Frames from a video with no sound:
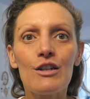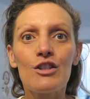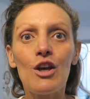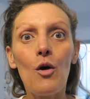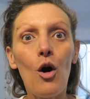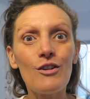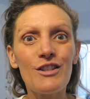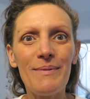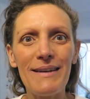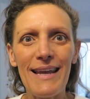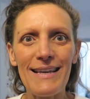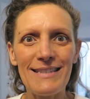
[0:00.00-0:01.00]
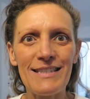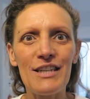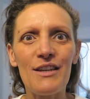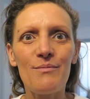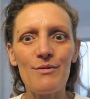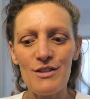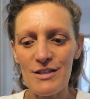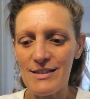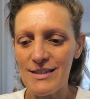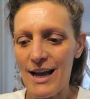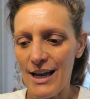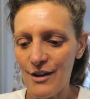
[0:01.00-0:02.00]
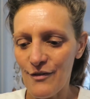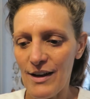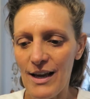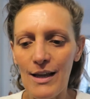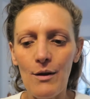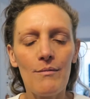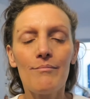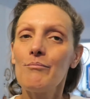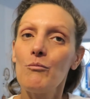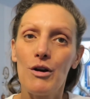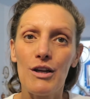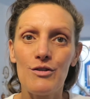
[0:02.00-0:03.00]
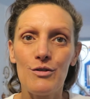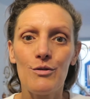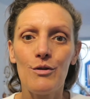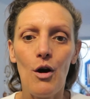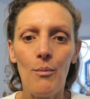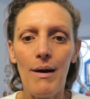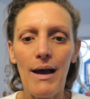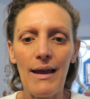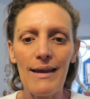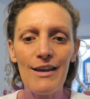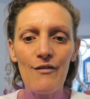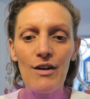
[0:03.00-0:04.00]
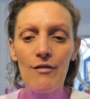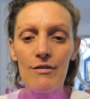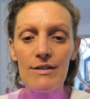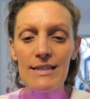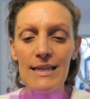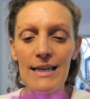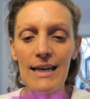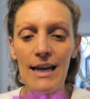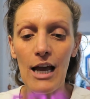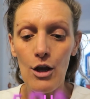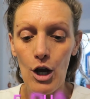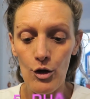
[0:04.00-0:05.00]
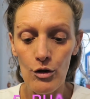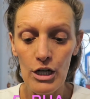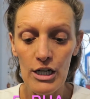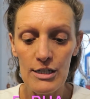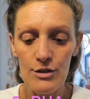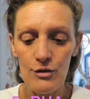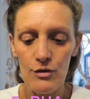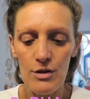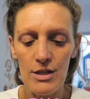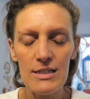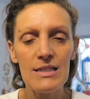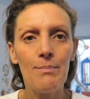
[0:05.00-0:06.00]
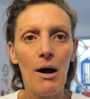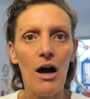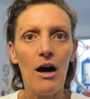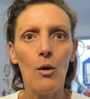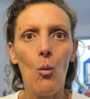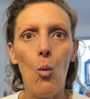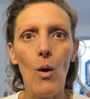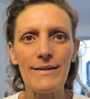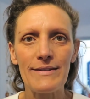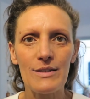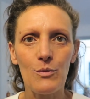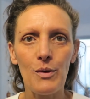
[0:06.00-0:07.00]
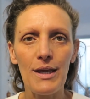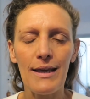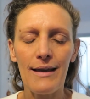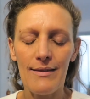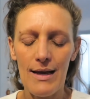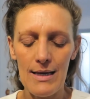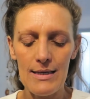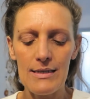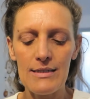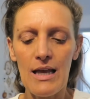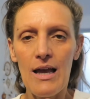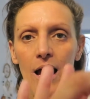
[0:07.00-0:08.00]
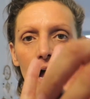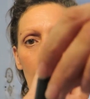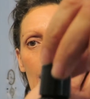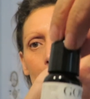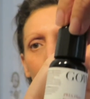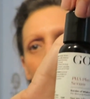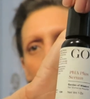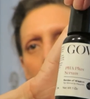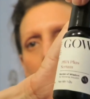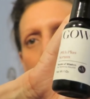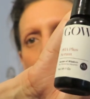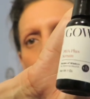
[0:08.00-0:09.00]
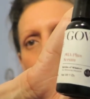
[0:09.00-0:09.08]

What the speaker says: So on to my next tip, which is kind of like what I do on my evening routine, and I only do this part once a week, and that is I apply a